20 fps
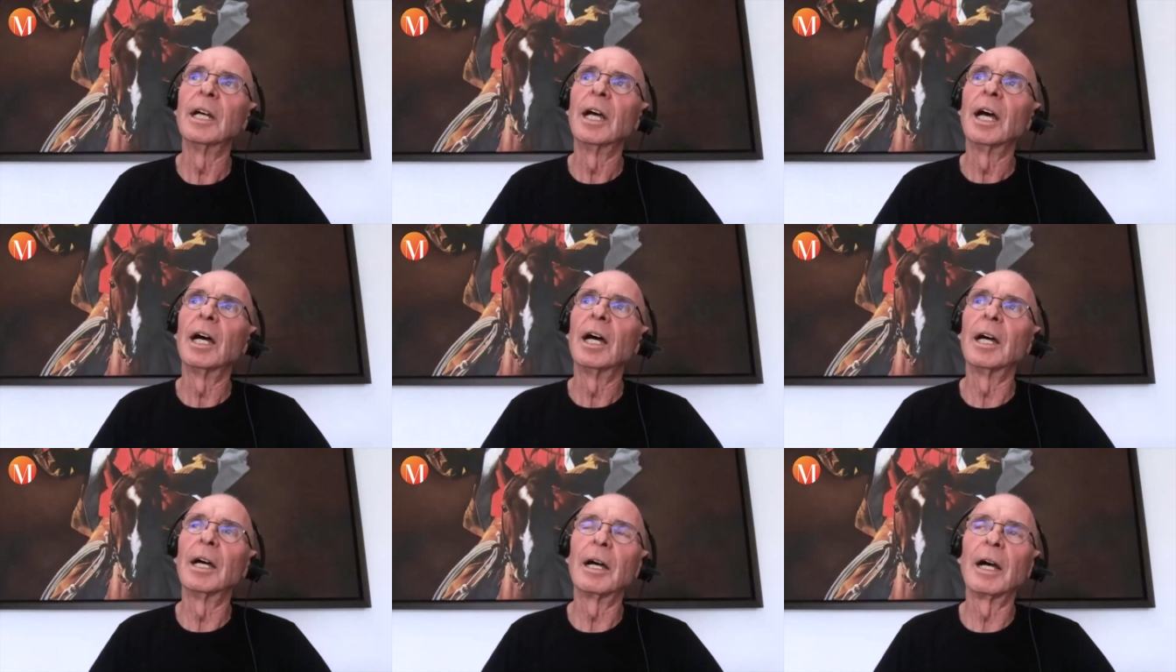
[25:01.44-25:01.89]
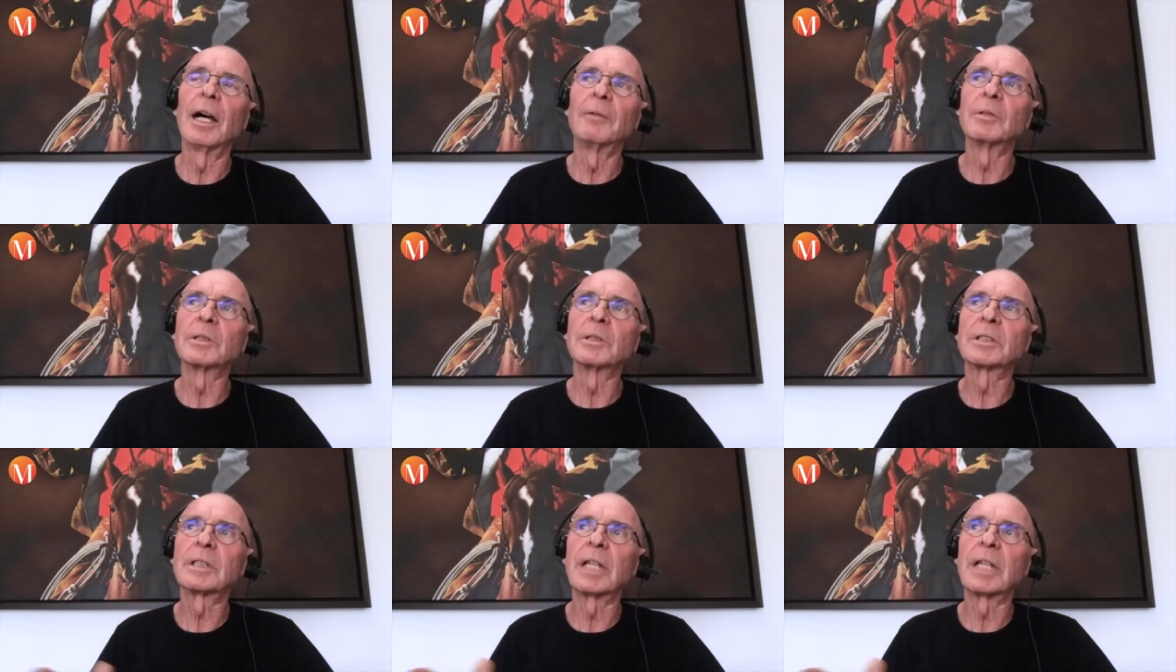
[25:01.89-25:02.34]
I
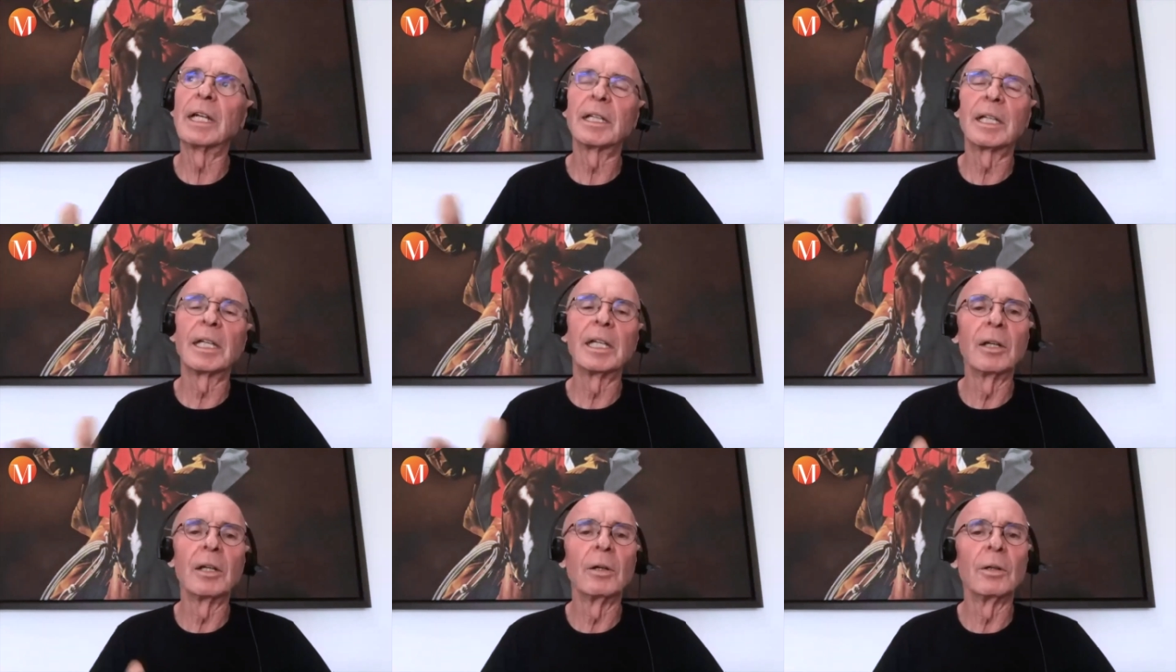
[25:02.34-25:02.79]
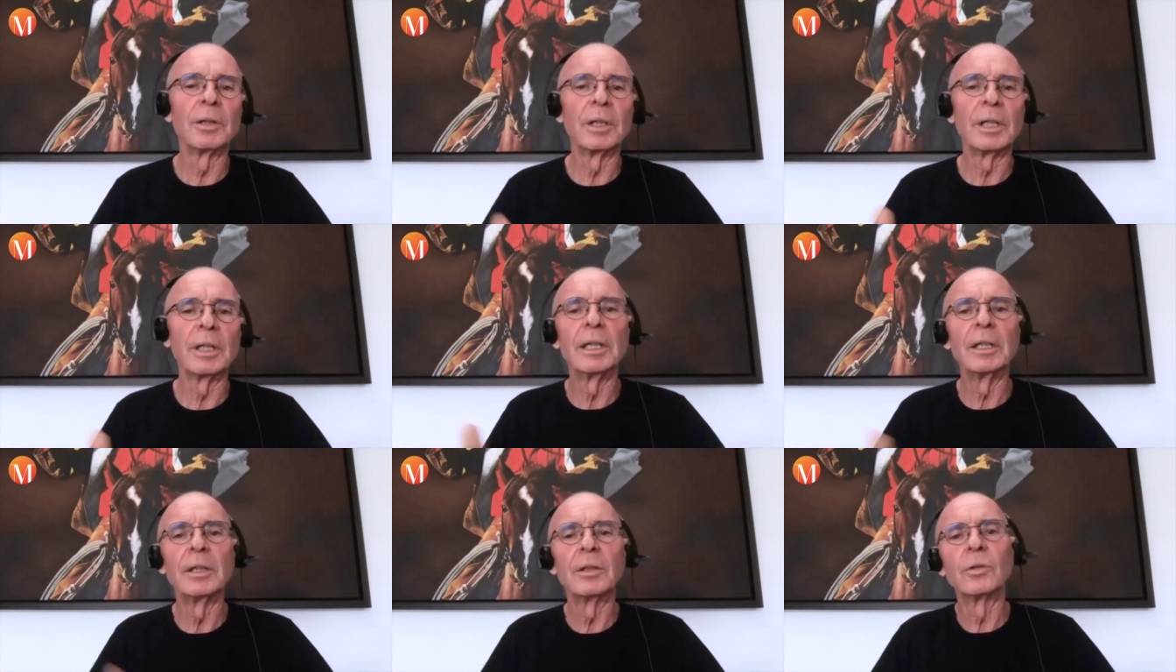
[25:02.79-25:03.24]
was taking on
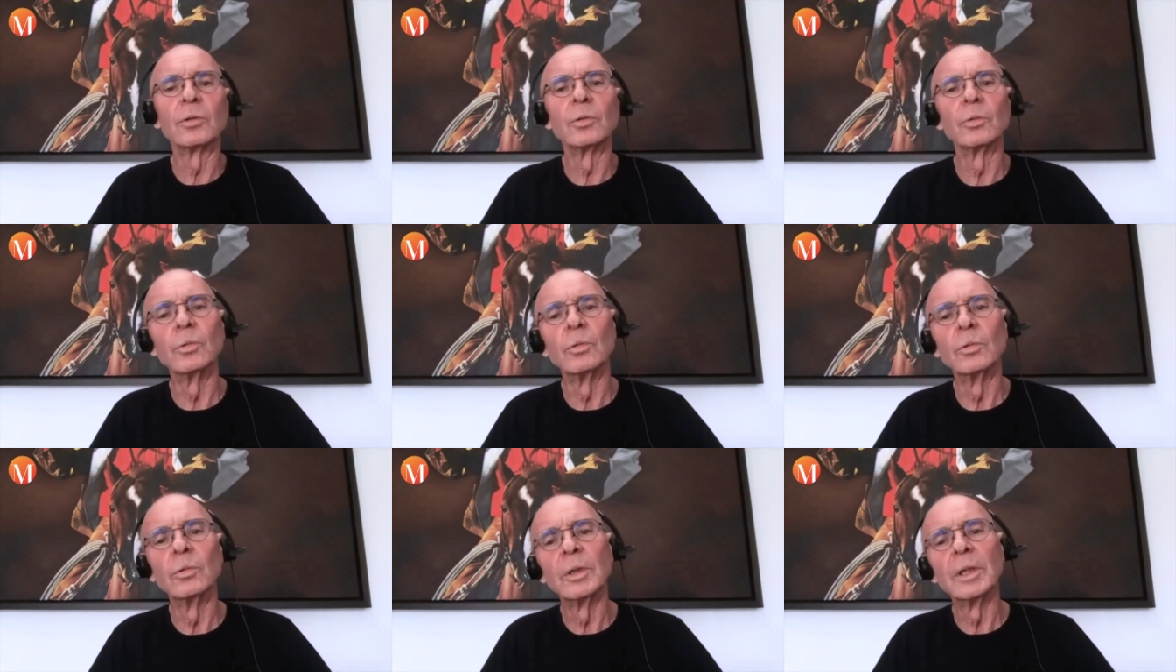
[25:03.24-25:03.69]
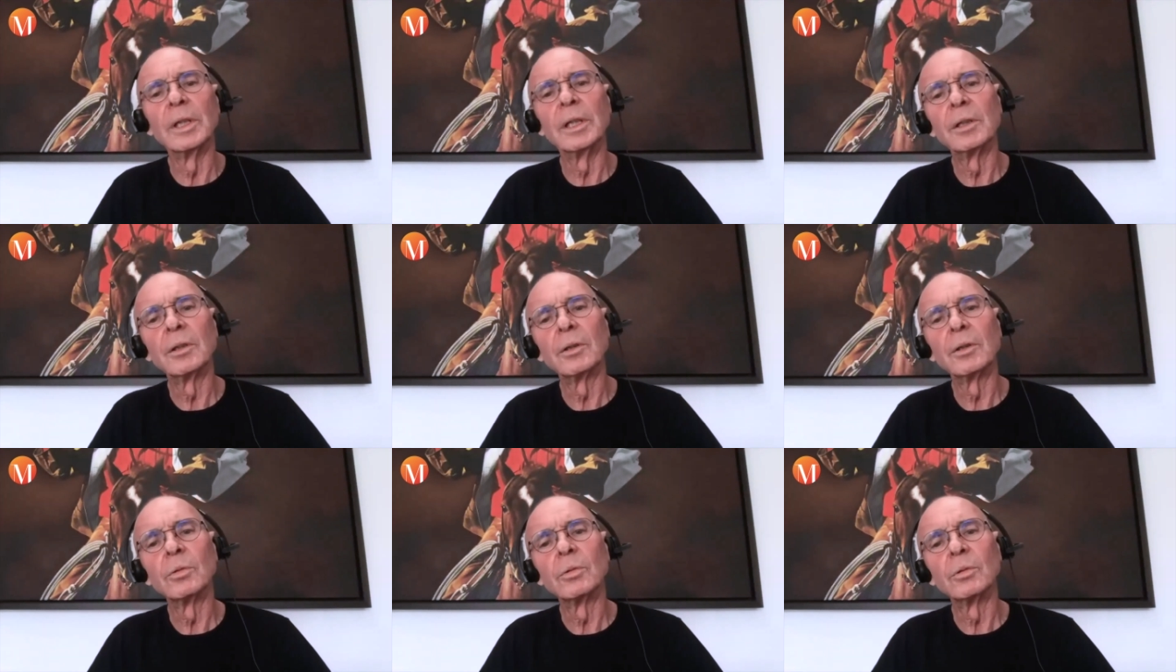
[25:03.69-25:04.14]
into
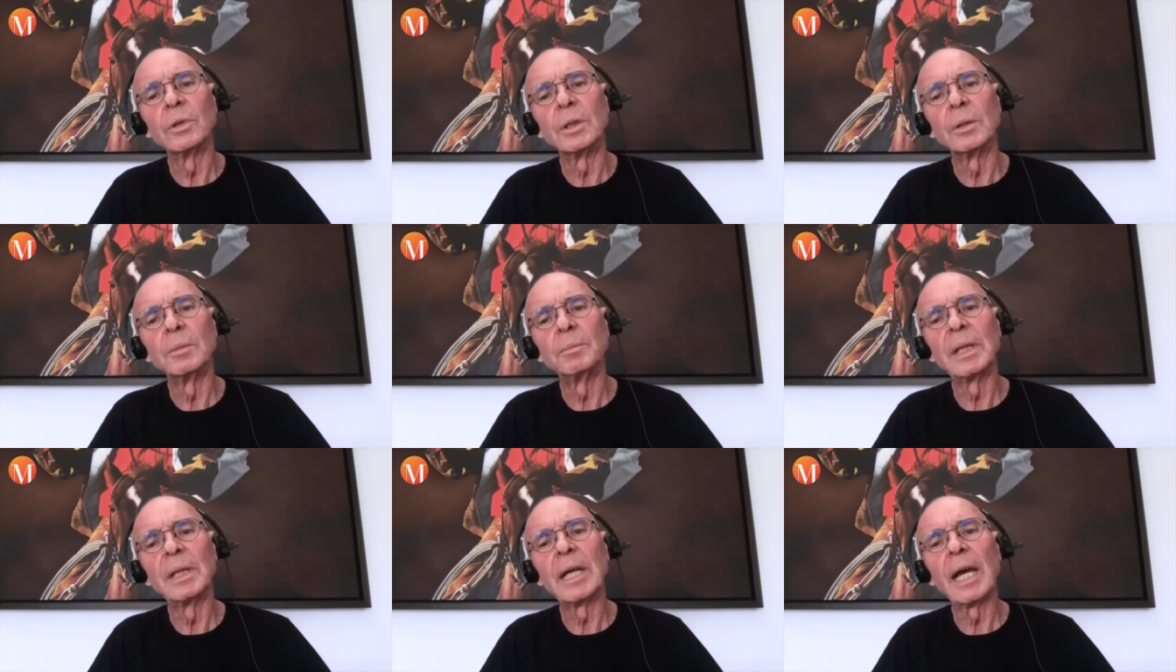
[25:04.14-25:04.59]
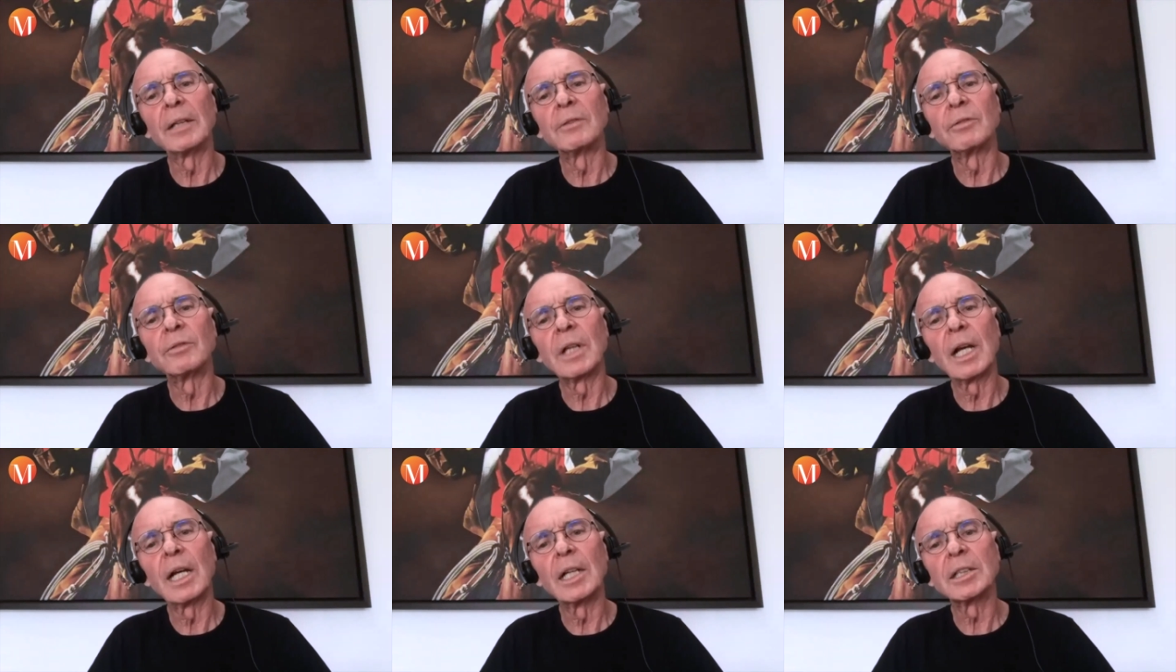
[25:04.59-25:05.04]
the big
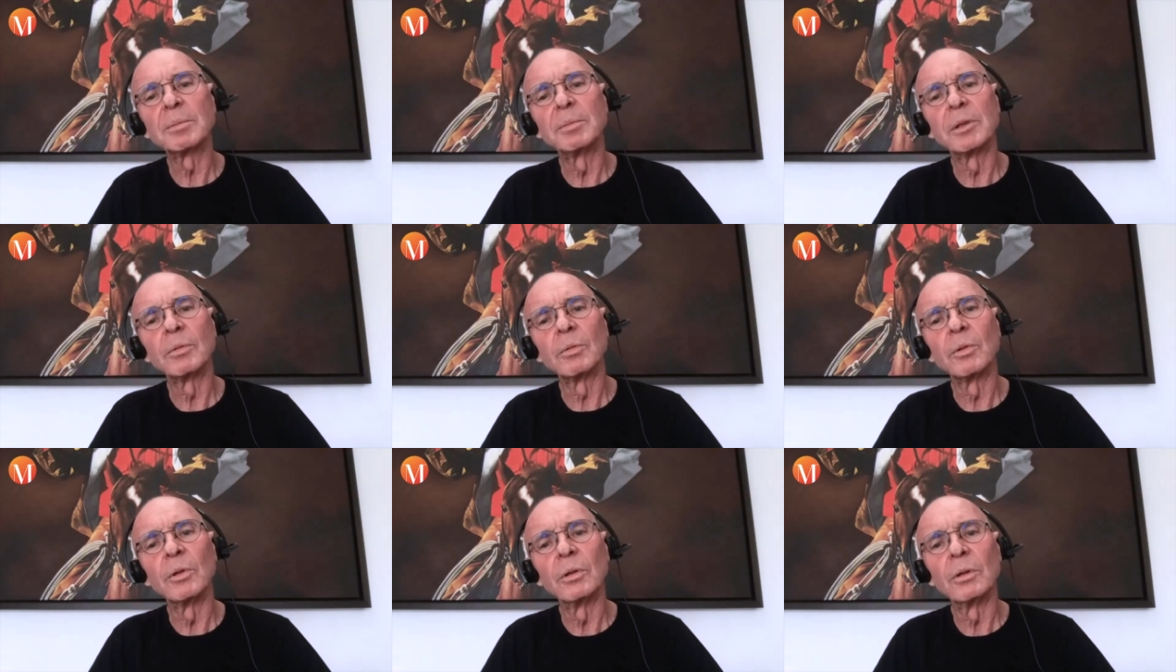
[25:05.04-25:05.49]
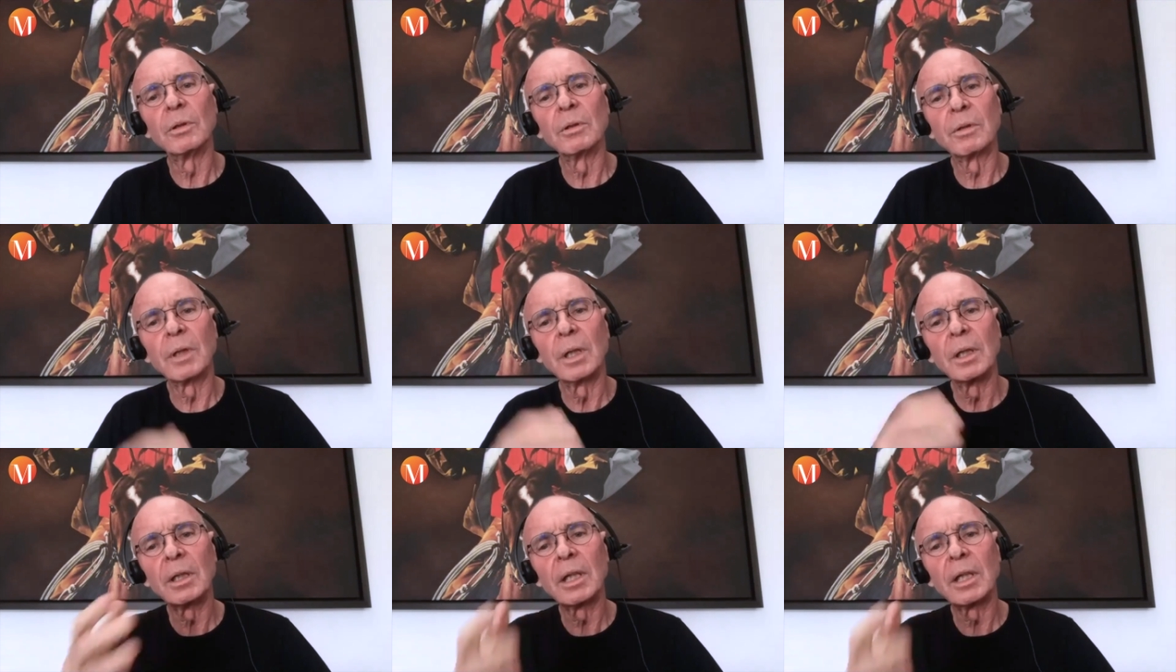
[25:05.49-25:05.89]
advertisement world,